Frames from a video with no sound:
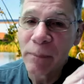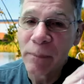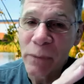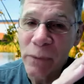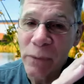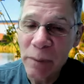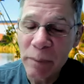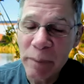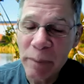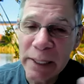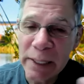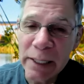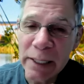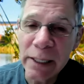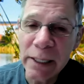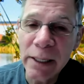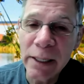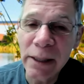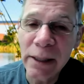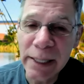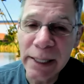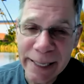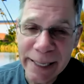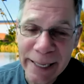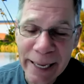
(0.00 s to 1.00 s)
to be
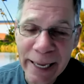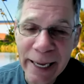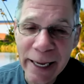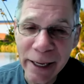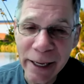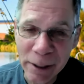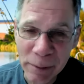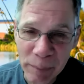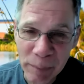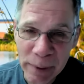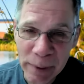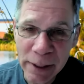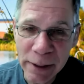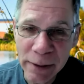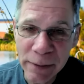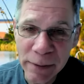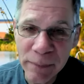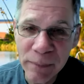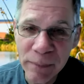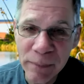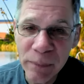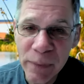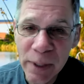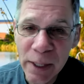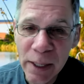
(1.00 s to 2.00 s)
in the canopy.
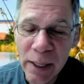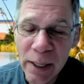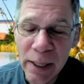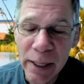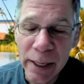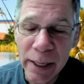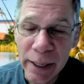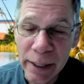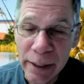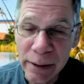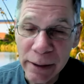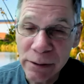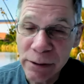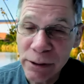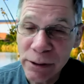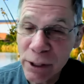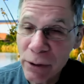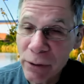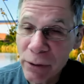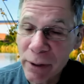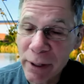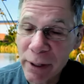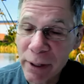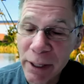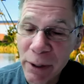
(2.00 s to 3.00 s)
And
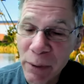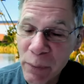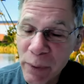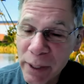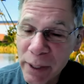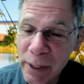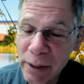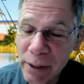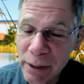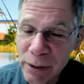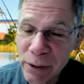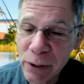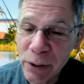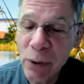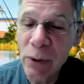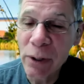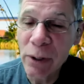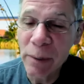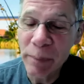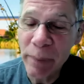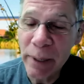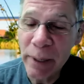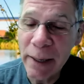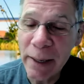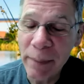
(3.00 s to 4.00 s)
certainly when the
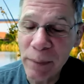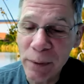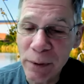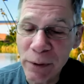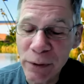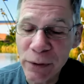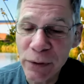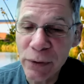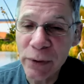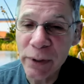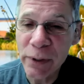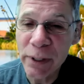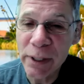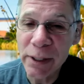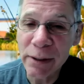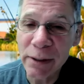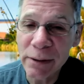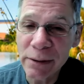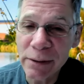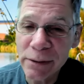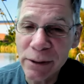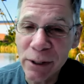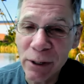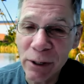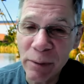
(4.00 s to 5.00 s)
tulip poplar
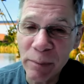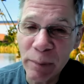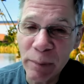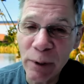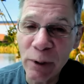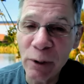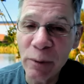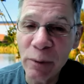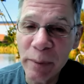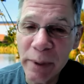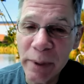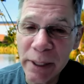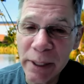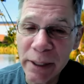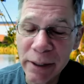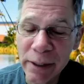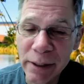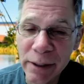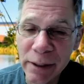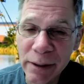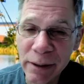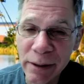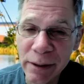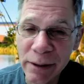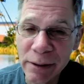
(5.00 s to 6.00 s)
trees are blooming
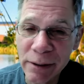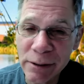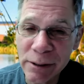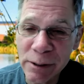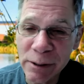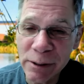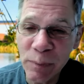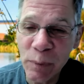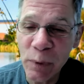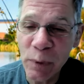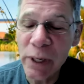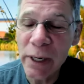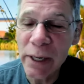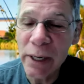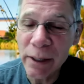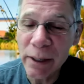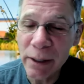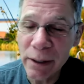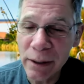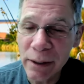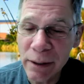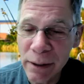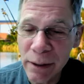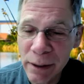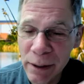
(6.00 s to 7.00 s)
in the spring,
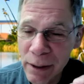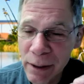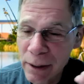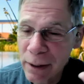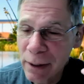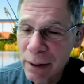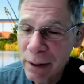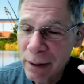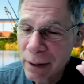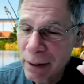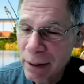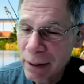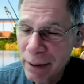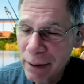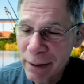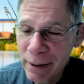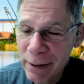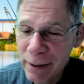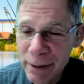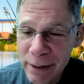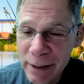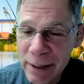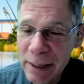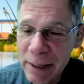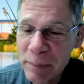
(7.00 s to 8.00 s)

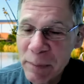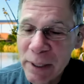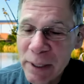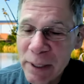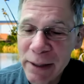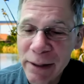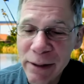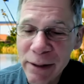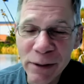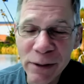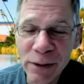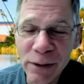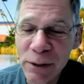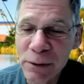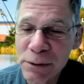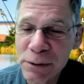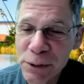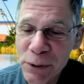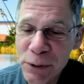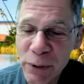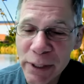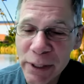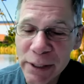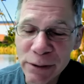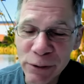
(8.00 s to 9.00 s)
I mean, th those
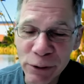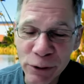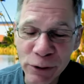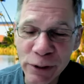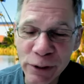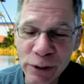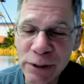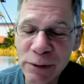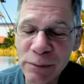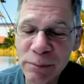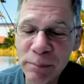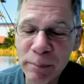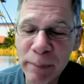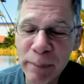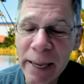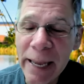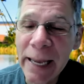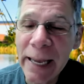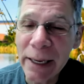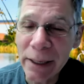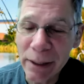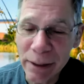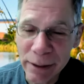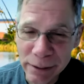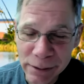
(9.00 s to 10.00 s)
trees are just
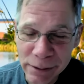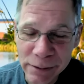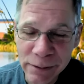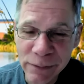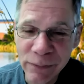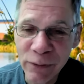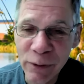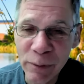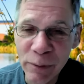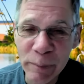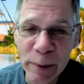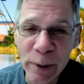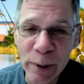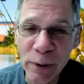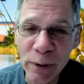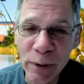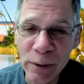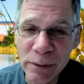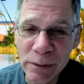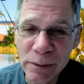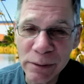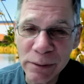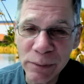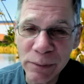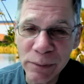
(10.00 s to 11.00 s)
magnets for
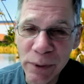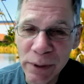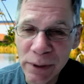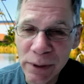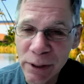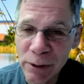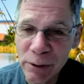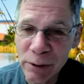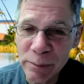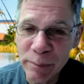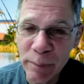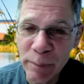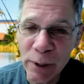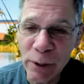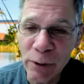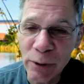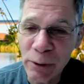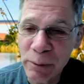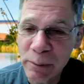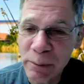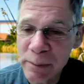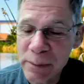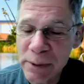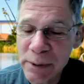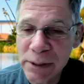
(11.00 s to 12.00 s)
birds with those
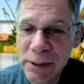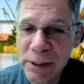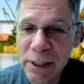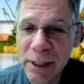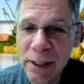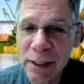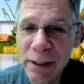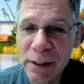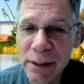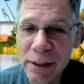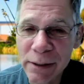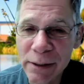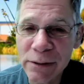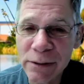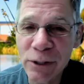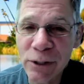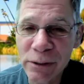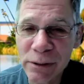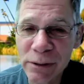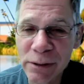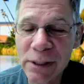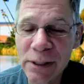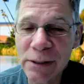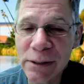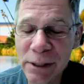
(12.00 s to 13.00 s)
blooms. Uh, it's
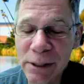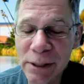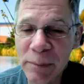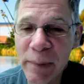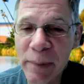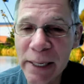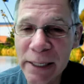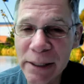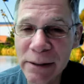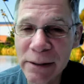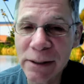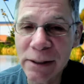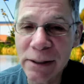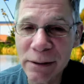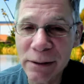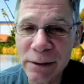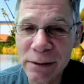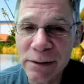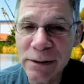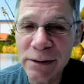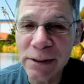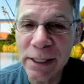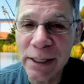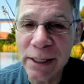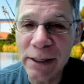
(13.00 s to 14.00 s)
just, it's an amazing
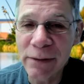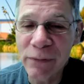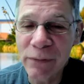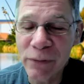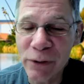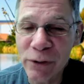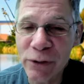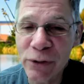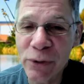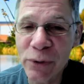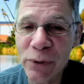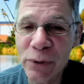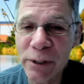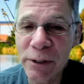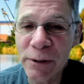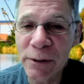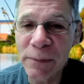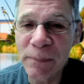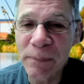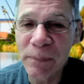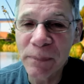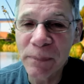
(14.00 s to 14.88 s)
sight for sure.